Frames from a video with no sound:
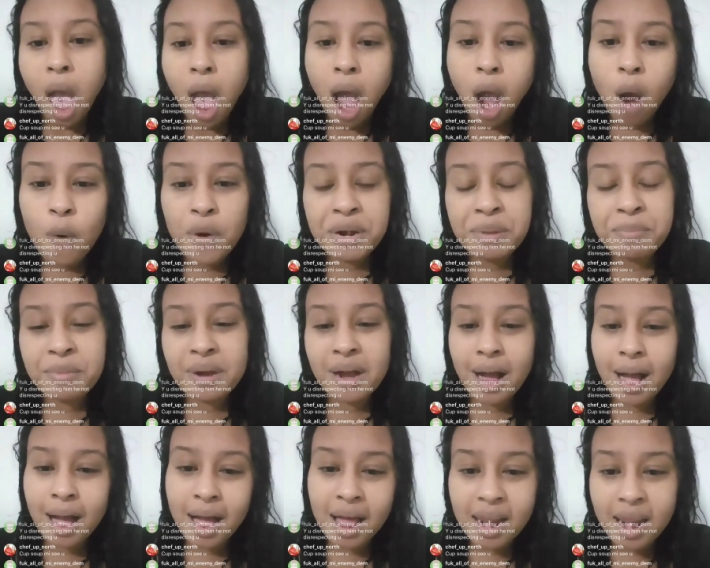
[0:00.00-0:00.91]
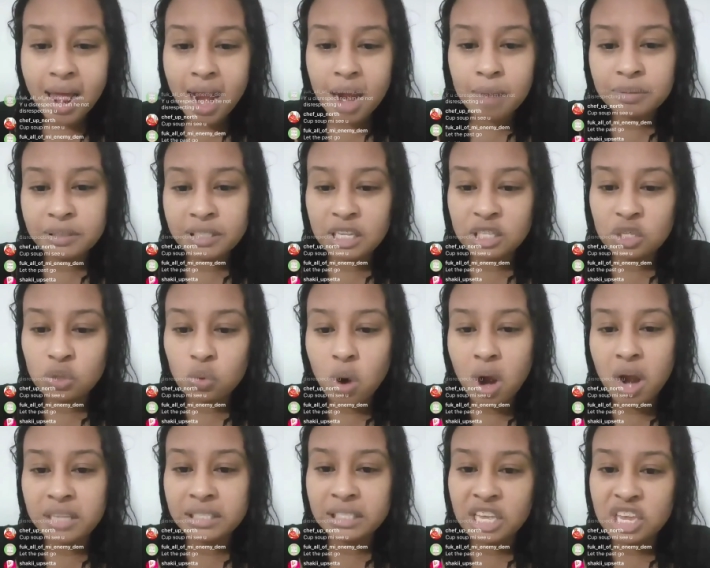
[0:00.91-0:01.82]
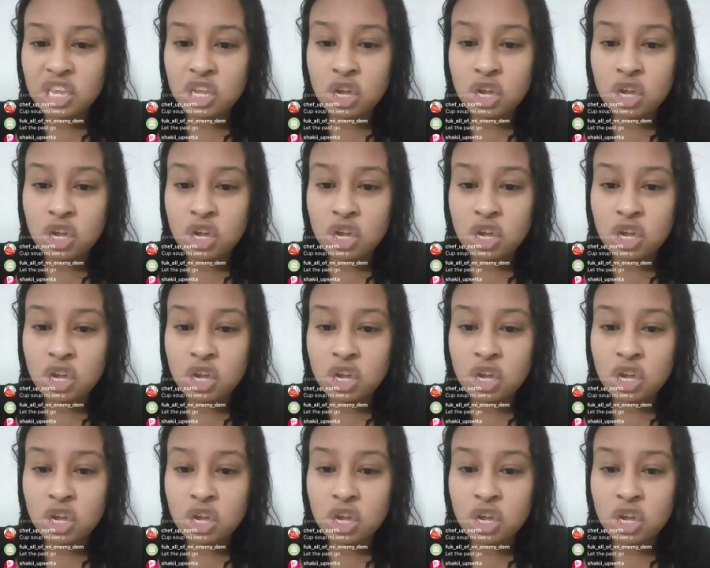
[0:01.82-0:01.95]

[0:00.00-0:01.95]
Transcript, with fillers: And when him call her, him set to her, say,